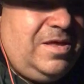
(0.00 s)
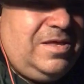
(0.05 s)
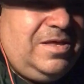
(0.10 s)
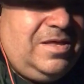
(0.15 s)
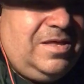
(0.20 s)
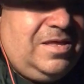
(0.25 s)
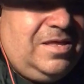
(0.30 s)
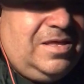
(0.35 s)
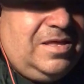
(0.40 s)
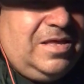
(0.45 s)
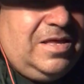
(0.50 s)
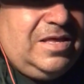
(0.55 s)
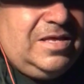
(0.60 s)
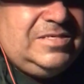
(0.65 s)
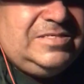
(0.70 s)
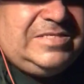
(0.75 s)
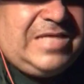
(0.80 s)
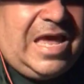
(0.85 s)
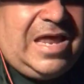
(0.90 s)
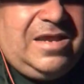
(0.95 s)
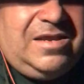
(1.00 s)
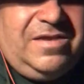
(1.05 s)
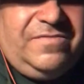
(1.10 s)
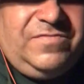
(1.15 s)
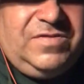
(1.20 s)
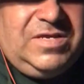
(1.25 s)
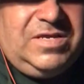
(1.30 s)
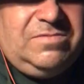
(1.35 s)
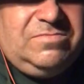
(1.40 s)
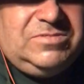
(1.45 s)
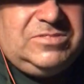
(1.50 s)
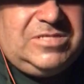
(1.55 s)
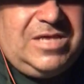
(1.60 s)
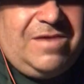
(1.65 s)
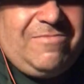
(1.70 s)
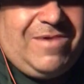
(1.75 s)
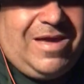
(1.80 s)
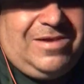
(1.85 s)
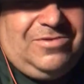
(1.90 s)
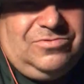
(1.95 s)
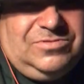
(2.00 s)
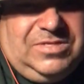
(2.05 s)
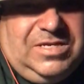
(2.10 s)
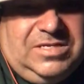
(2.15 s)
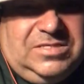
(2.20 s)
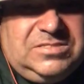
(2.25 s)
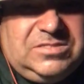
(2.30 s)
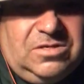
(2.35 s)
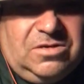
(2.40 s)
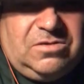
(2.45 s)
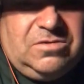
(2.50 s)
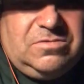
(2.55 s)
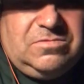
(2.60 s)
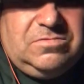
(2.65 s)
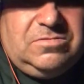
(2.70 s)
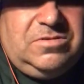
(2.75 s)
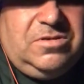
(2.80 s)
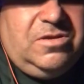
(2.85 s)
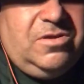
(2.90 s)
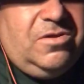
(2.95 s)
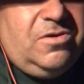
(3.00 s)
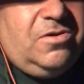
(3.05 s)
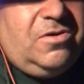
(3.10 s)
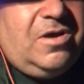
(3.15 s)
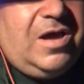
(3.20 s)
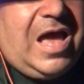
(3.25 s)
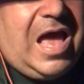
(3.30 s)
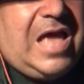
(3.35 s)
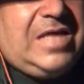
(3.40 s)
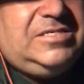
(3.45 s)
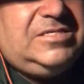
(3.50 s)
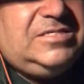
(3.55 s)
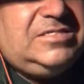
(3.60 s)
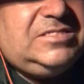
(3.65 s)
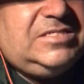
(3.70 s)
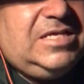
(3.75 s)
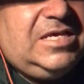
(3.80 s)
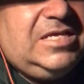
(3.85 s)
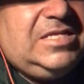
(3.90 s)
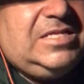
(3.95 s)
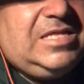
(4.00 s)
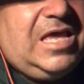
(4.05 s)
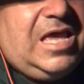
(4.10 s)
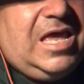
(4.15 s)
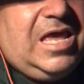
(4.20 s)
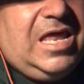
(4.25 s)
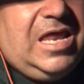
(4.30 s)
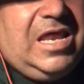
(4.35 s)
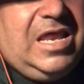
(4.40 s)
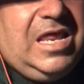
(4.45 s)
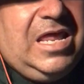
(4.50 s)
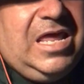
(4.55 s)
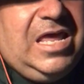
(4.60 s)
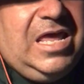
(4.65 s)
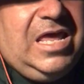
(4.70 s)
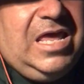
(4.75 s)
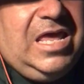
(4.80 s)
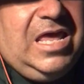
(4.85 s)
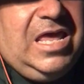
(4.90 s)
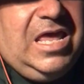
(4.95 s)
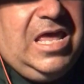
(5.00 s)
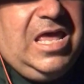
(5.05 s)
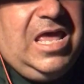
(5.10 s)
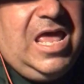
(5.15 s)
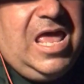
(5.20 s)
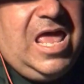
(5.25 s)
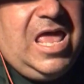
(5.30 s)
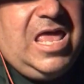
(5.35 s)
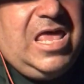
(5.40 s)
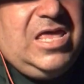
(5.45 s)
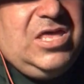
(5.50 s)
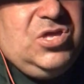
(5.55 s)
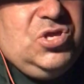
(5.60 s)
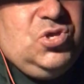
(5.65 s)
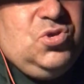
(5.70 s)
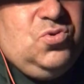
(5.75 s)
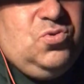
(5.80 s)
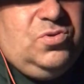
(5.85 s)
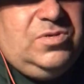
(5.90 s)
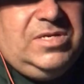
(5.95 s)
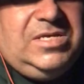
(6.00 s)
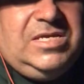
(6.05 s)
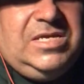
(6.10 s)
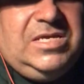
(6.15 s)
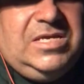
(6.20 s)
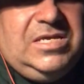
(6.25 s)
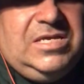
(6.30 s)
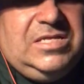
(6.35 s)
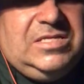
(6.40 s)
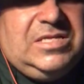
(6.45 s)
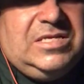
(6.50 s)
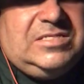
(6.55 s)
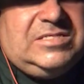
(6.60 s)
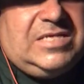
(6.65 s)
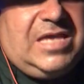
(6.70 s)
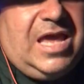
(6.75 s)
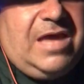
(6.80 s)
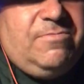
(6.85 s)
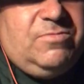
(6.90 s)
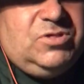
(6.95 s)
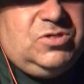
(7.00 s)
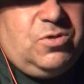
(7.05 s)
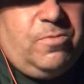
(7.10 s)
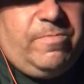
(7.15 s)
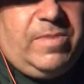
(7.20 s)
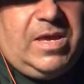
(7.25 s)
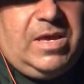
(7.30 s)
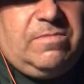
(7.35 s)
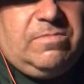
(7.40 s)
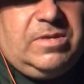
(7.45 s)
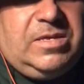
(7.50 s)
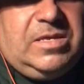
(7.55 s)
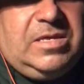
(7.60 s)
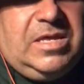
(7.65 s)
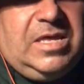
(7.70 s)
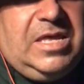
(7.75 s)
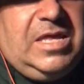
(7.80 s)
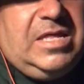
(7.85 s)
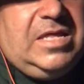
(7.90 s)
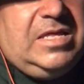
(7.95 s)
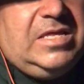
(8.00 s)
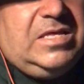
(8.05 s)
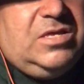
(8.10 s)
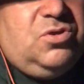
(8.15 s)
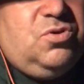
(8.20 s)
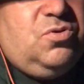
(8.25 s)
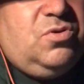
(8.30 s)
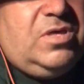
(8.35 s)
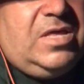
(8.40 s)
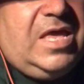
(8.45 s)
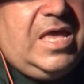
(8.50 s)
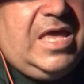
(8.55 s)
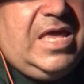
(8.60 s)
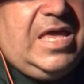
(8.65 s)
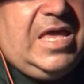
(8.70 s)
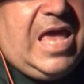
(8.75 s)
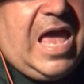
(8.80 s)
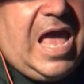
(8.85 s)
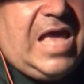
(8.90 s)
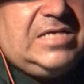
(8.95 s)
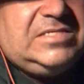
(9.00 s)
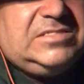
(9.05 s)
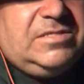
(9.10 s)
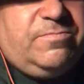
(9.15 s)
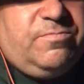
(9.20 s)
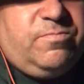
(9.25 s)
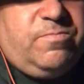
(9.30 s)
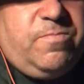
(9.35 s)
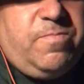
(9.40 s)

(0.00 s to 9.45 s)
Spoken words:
Is that enough to keep his job? I don't think so. I just think that you need the Sam is your baby. He has to.